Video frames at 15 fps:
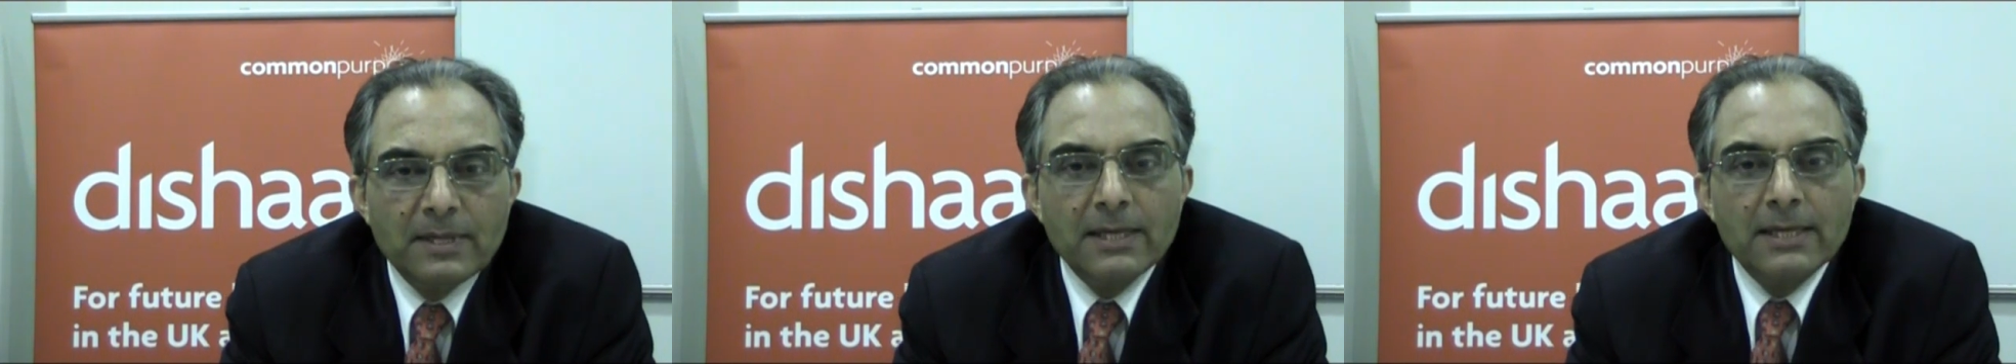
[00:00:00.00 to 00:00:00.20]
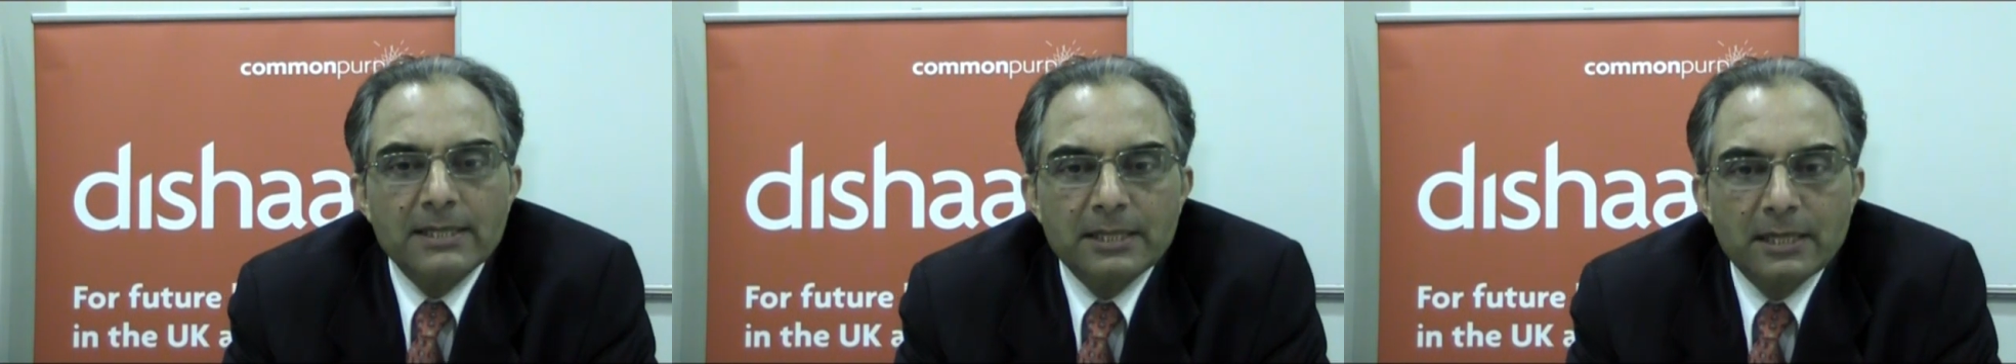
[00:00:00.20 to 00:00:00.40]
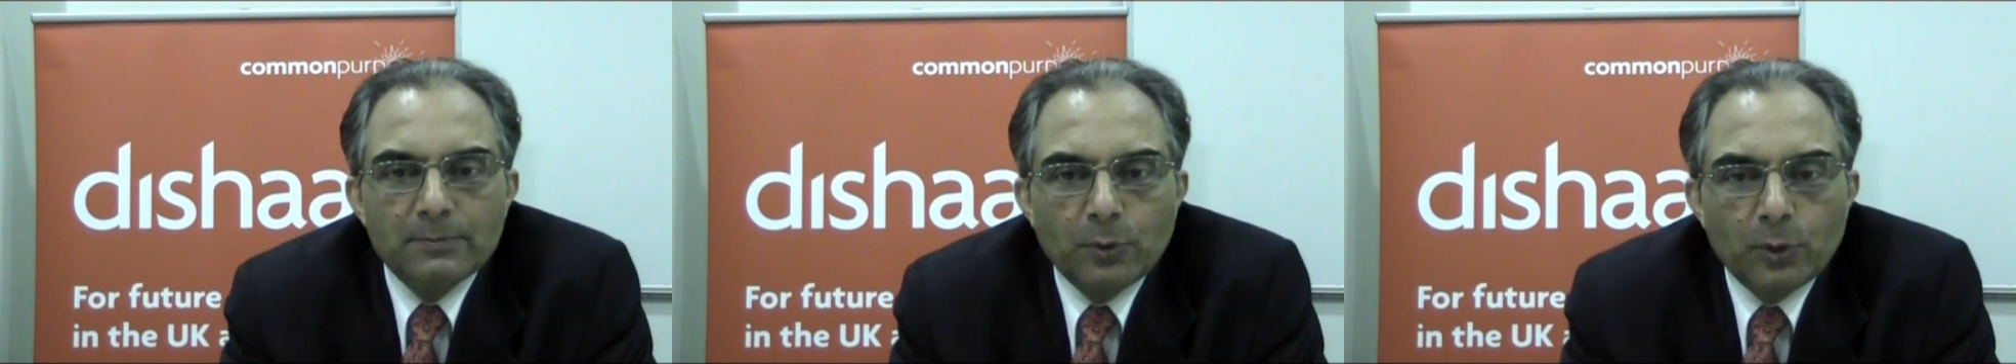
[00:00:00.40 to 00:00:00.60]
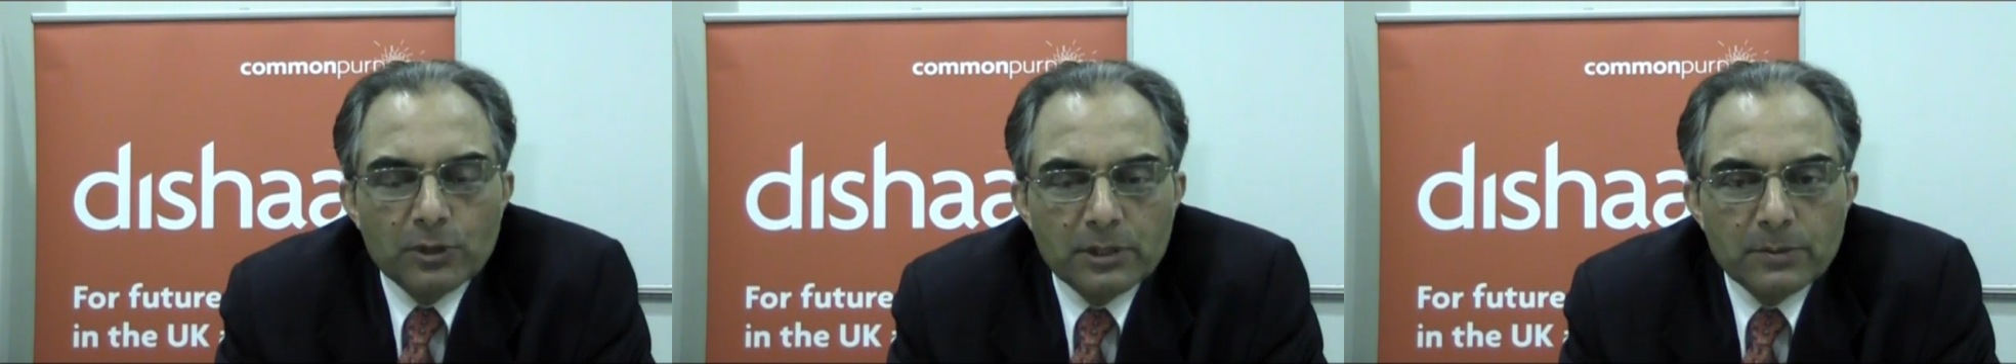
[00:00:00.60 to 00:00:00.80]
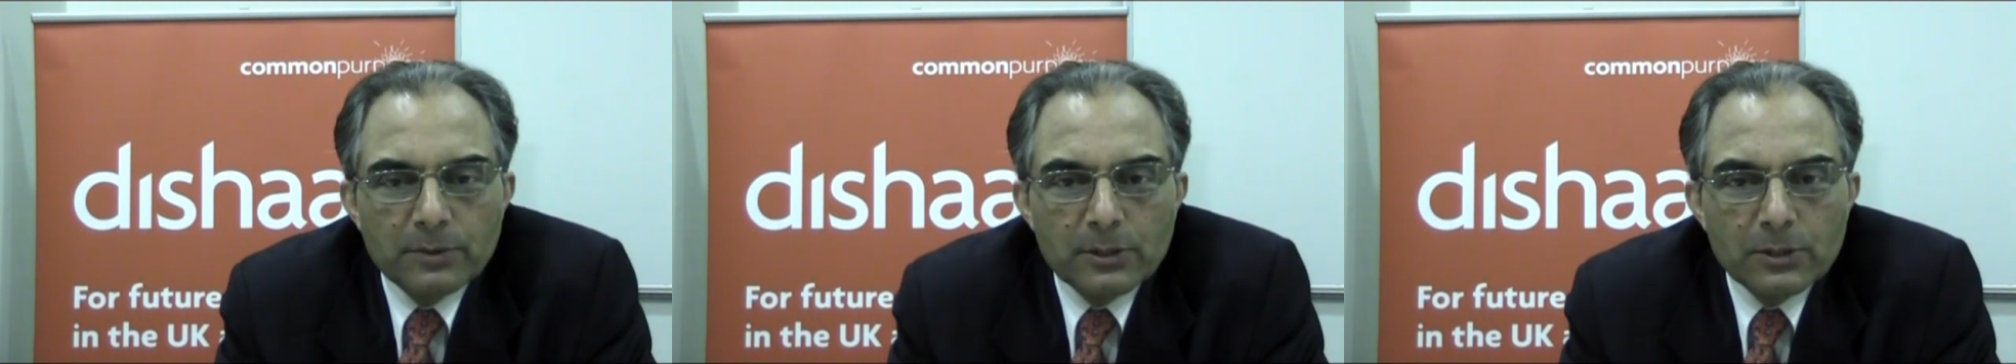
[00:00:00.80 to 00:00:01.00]
Is it
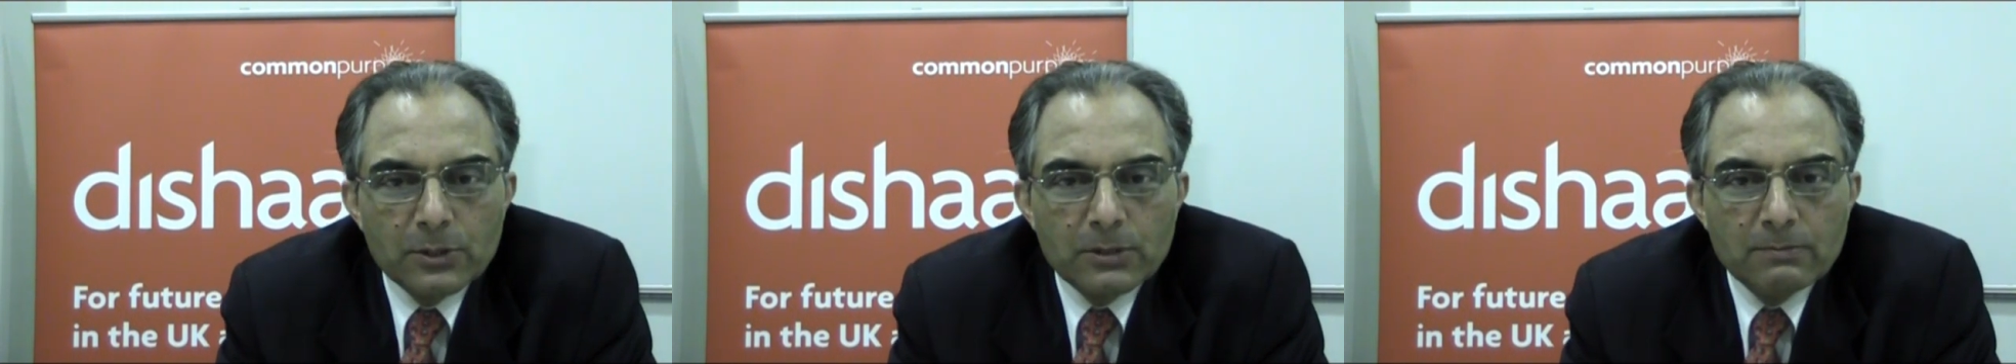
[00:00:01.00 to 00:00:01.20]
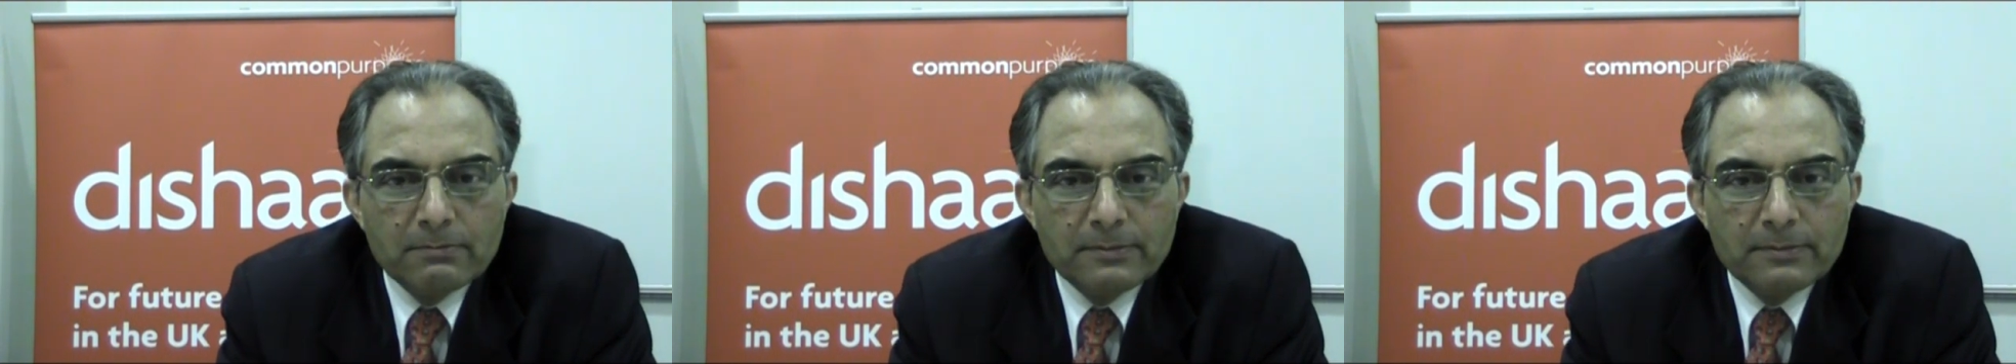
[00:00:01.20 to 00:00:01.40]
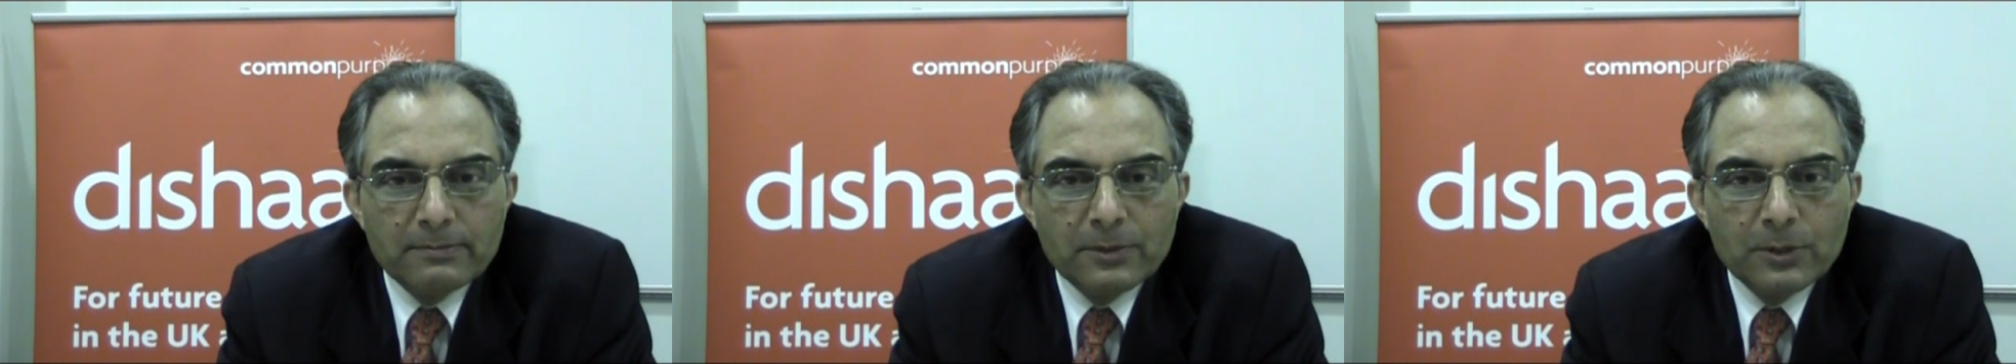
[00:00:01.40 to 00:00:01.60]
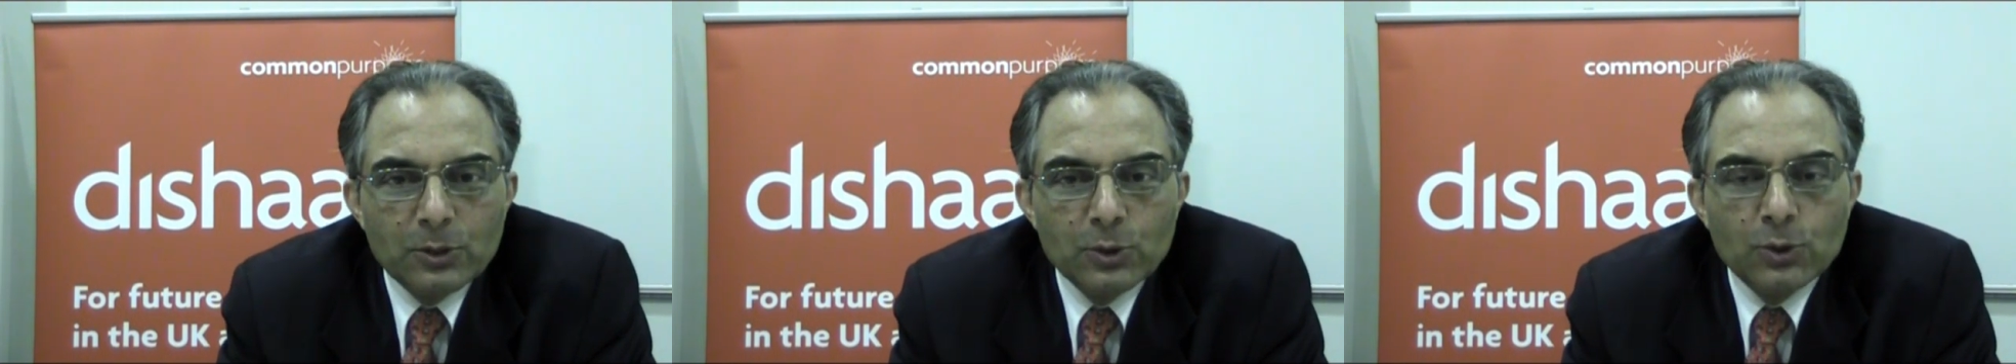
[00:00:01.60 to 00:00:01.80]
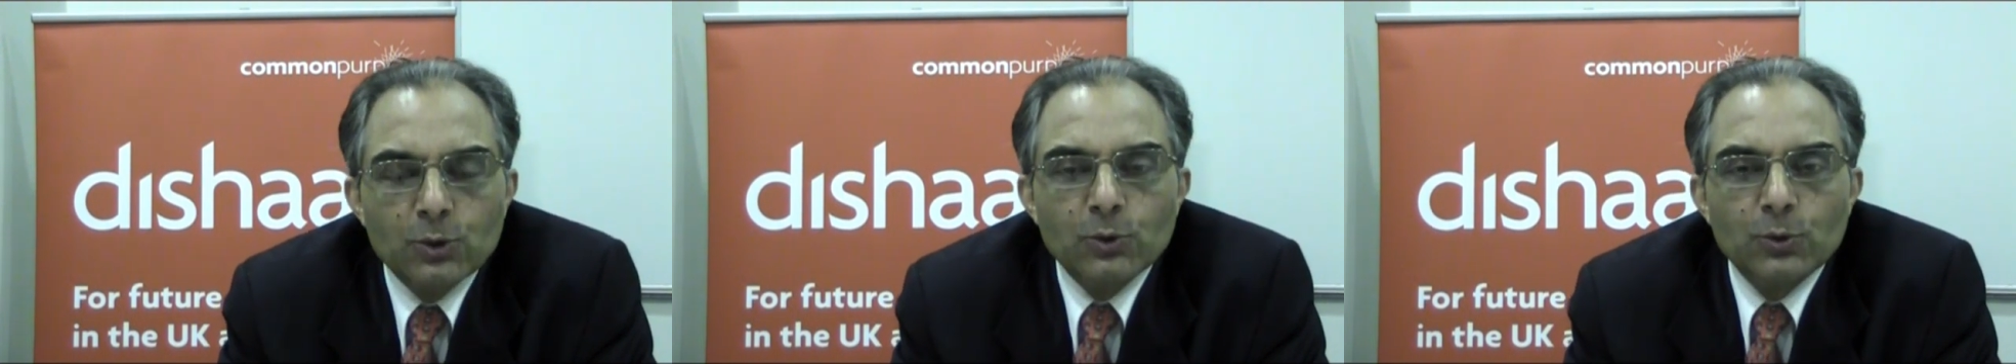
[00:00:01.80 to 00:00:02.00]
possible
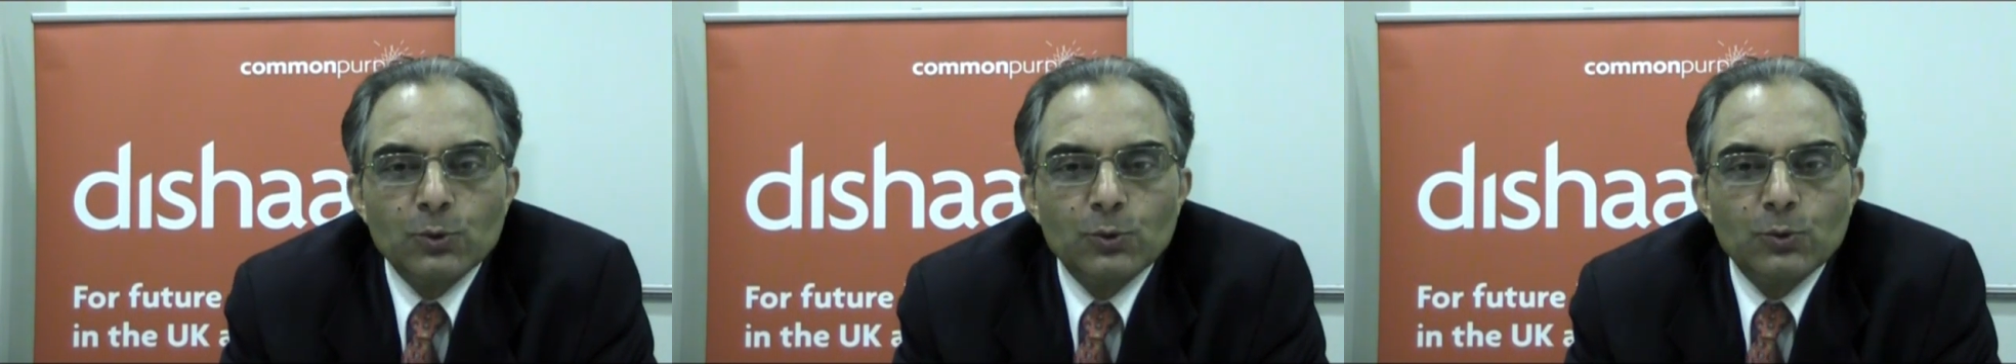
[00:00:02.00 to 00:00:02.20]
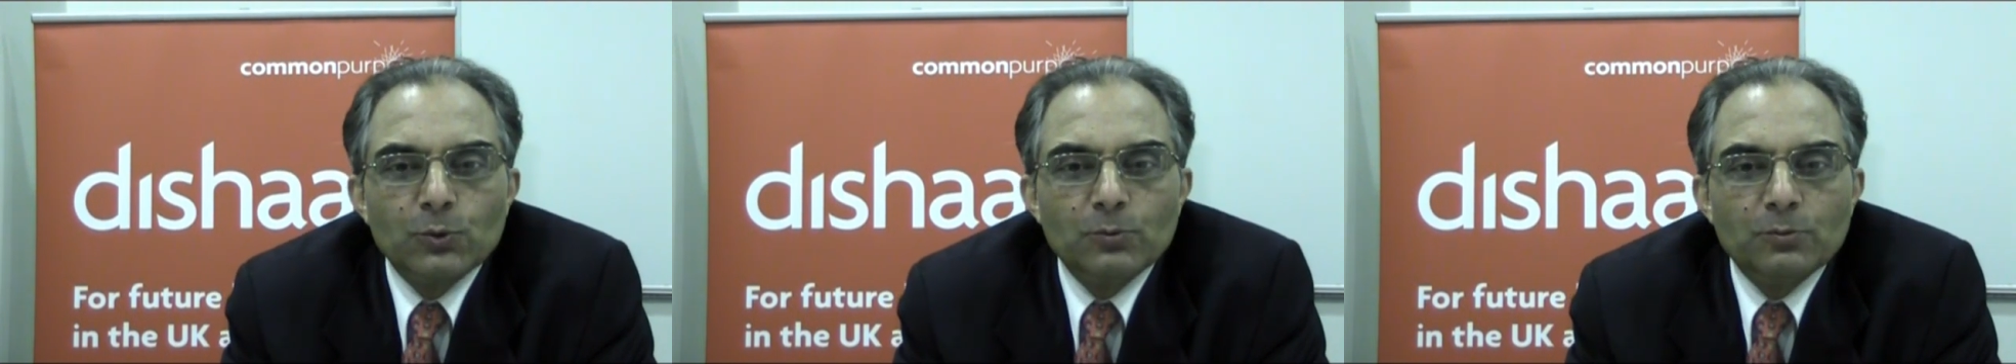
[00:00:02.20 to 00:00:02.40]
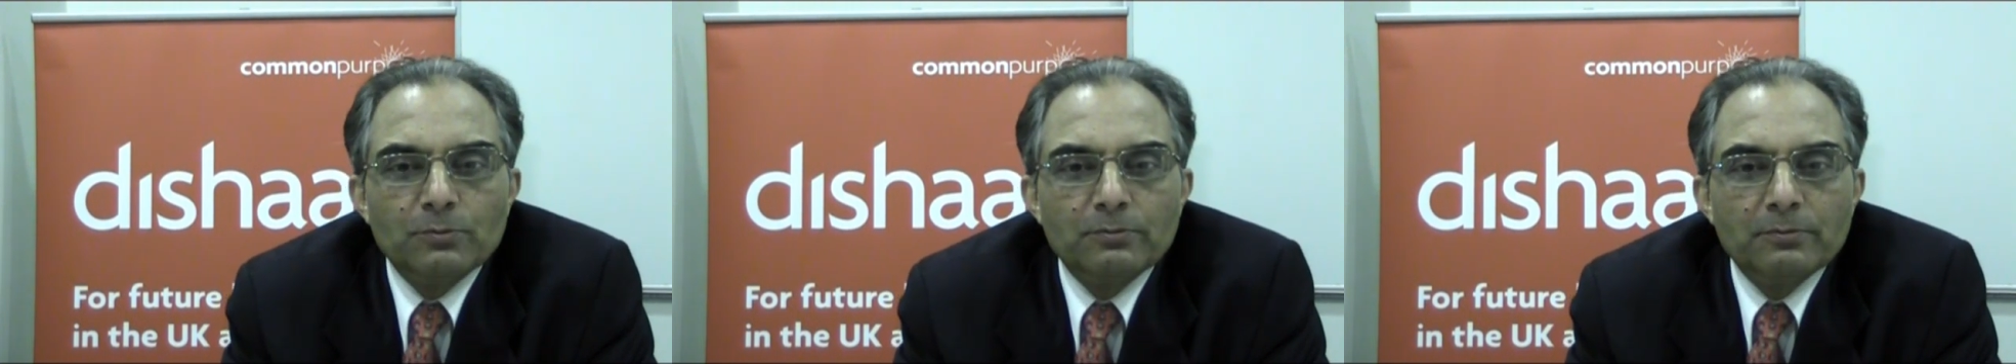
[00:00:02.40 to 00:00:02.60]
to